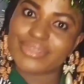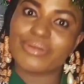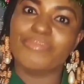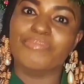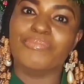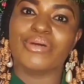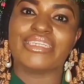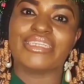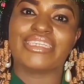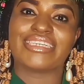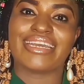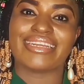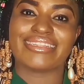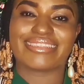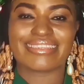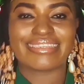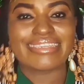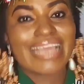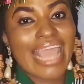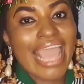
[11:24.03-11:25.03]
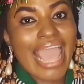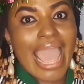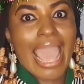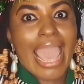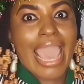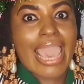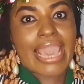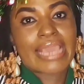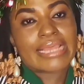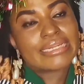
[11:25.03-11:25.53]
budget
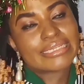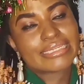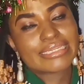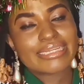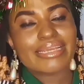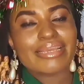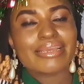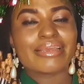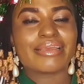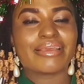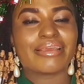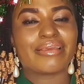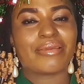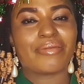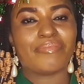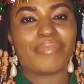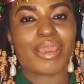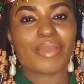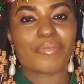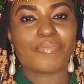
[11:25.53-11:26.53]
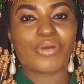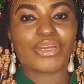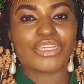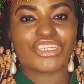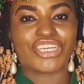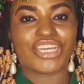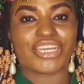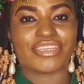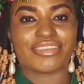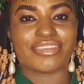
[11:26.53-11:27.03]
and make
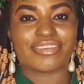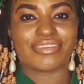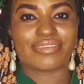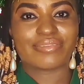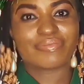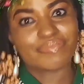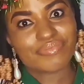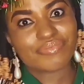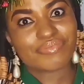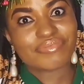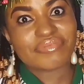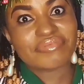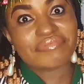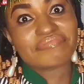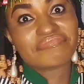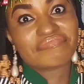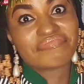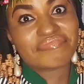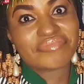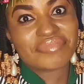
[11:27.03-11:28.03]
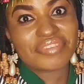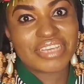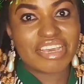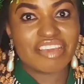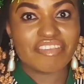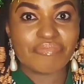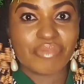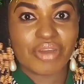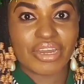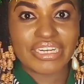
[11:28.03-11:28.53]
purchase
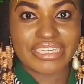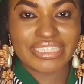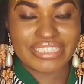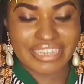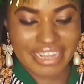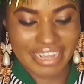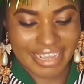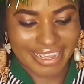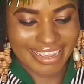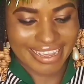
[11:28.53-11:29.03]
if money day.